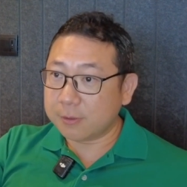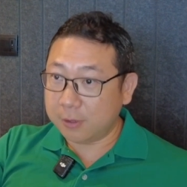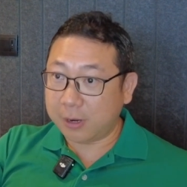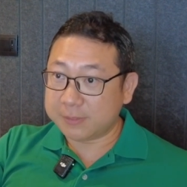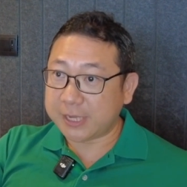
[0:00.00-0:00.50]

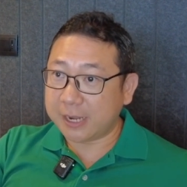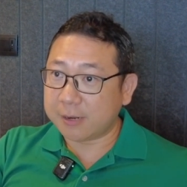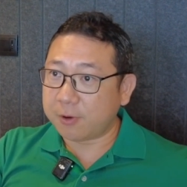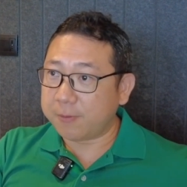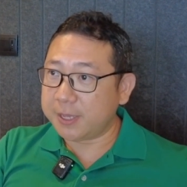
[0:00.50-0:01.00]
I'm selling
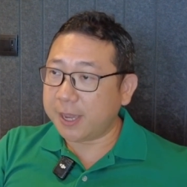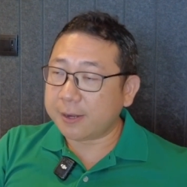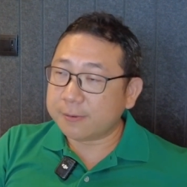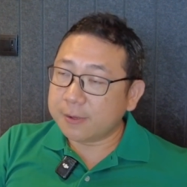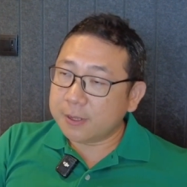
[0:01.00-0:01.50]
the property at.
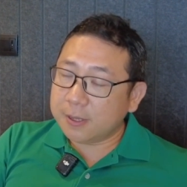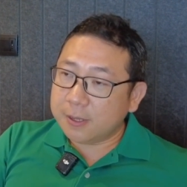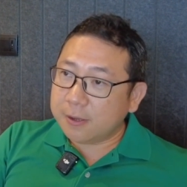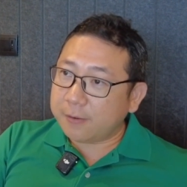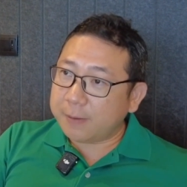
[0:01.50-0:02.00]

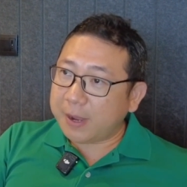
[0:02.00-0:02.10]
Right?